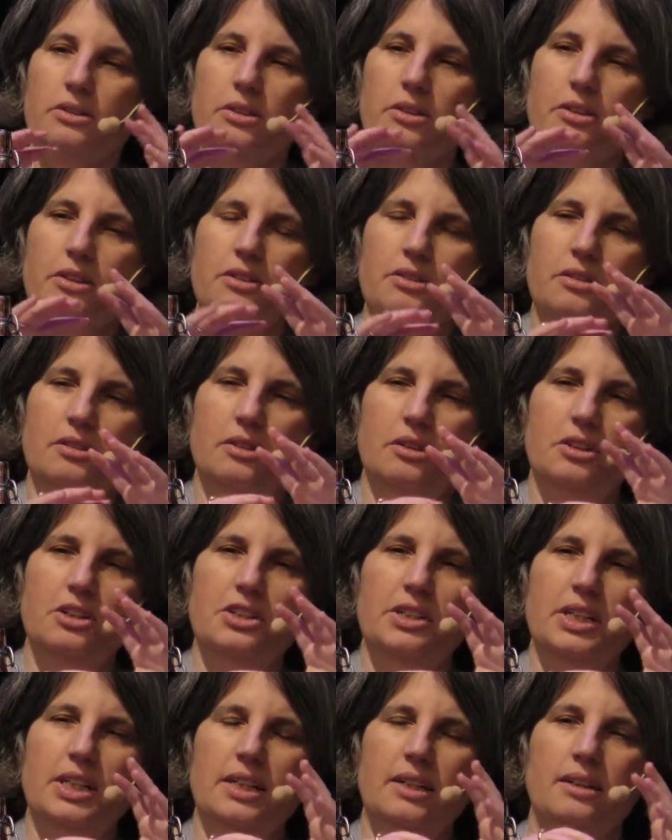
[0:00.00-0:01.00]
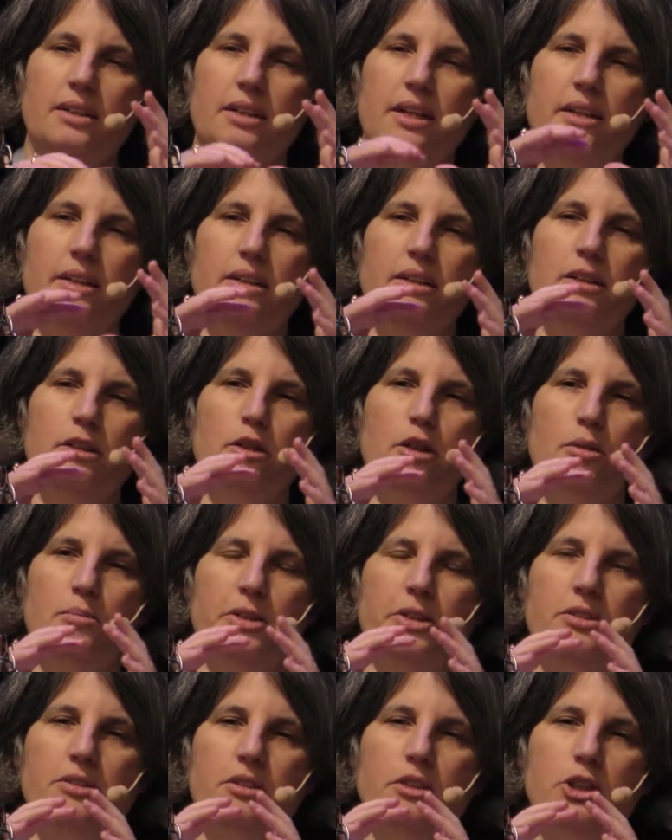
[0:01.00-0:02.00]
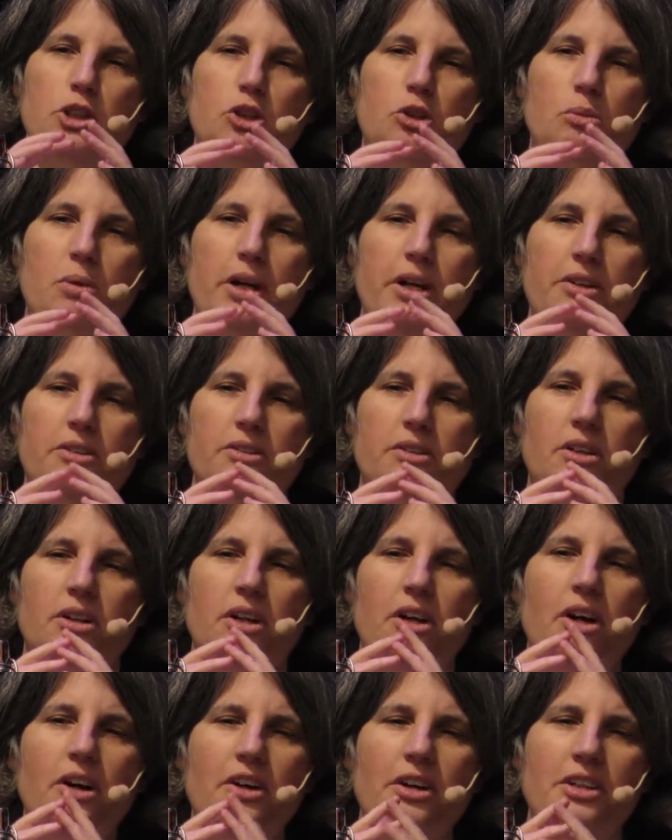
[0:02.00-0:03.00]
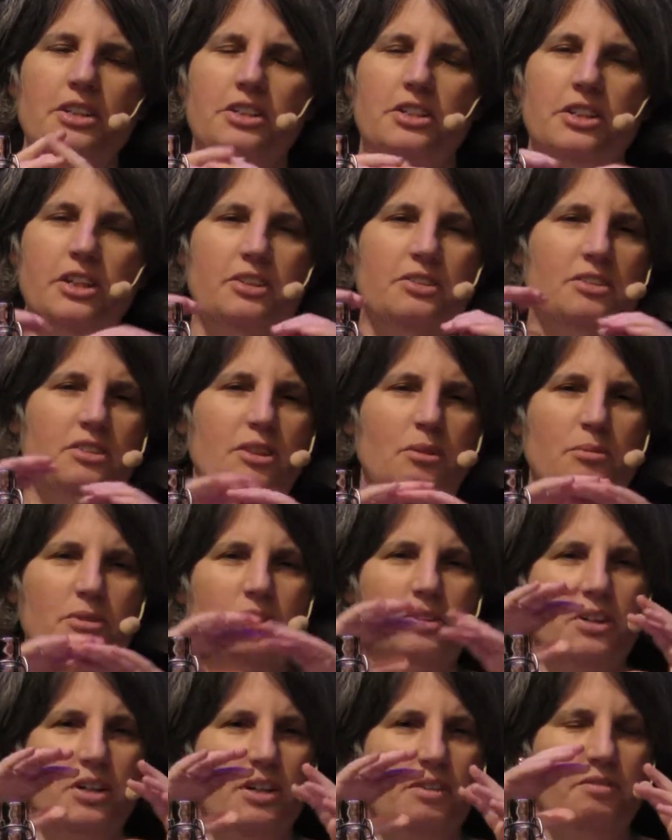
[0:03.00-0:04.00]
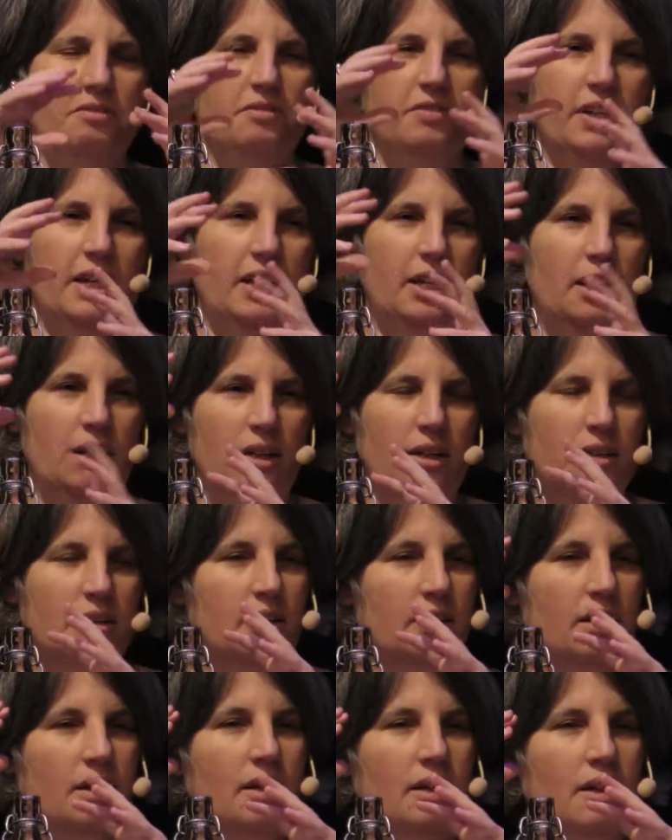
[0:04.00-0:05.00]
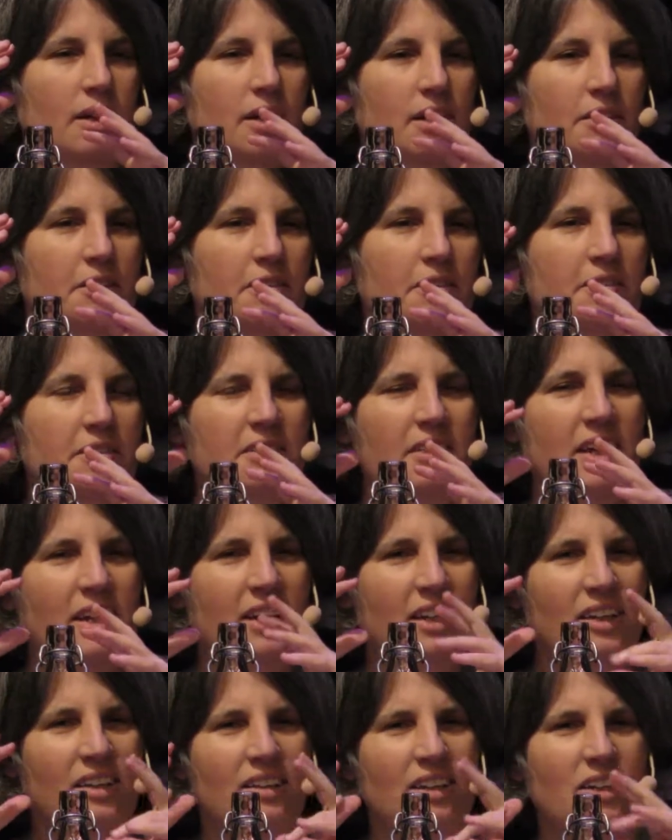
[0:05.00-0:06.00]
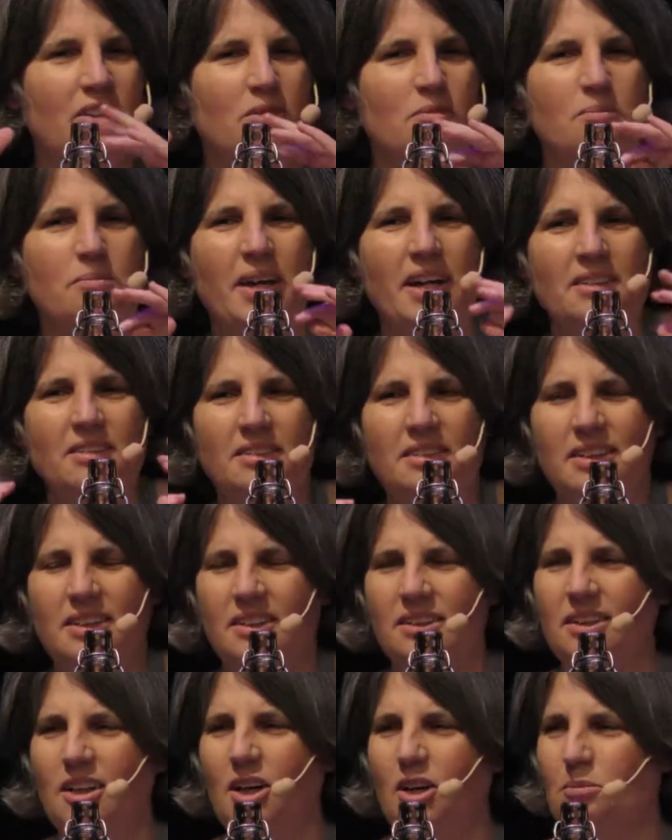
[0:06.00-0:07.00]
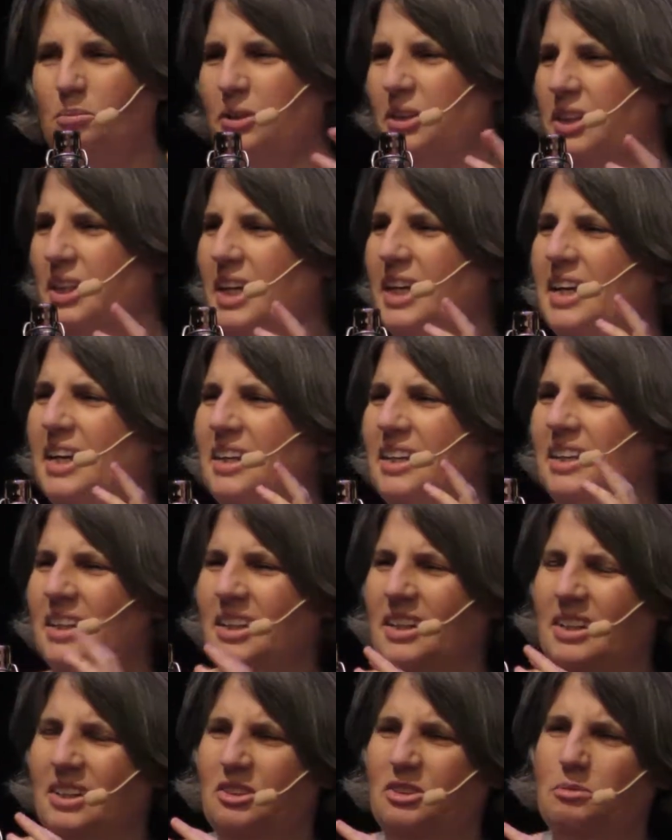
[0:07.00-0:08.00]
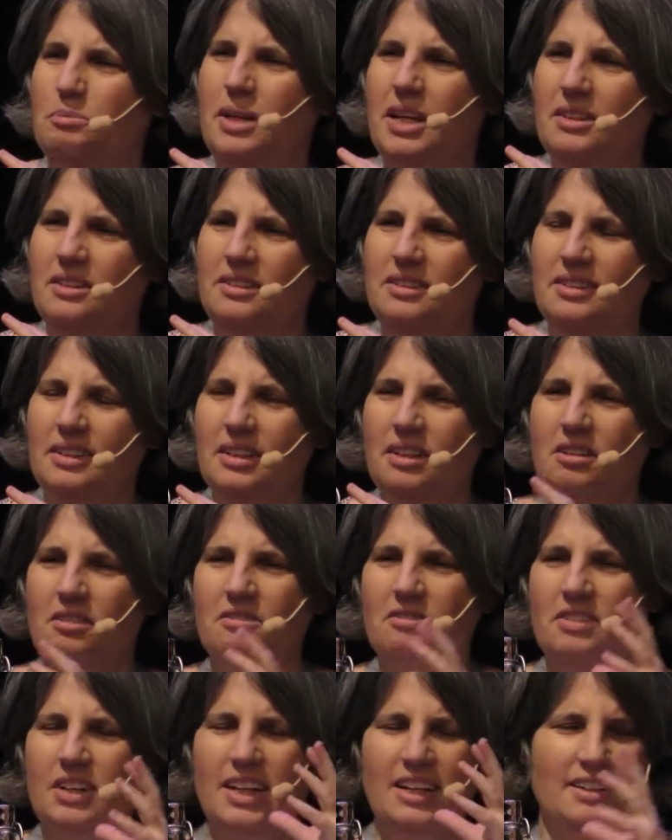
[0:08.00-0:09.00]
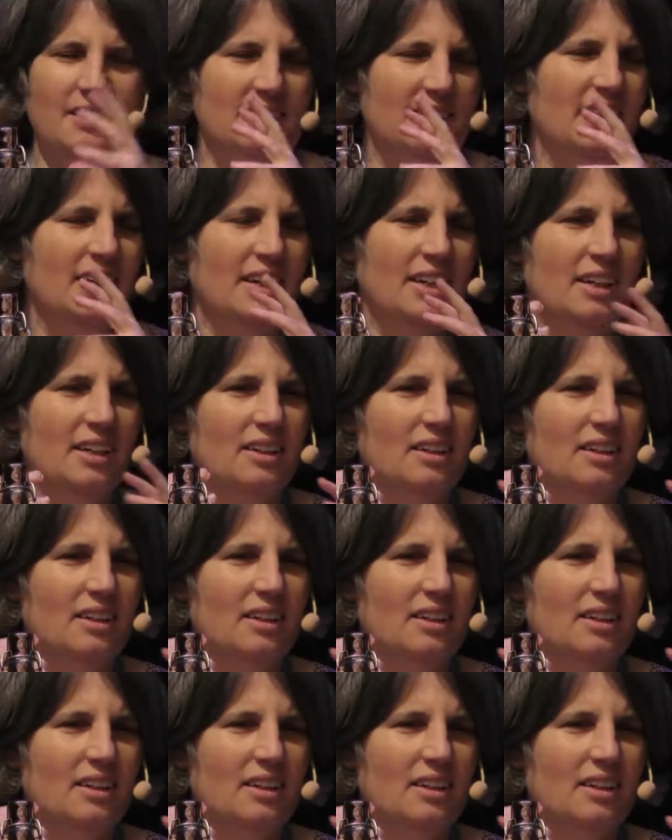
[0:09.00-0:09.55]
So this notion that economic social rights aren't just some sort of vague thing that are messy and complicated and expensive and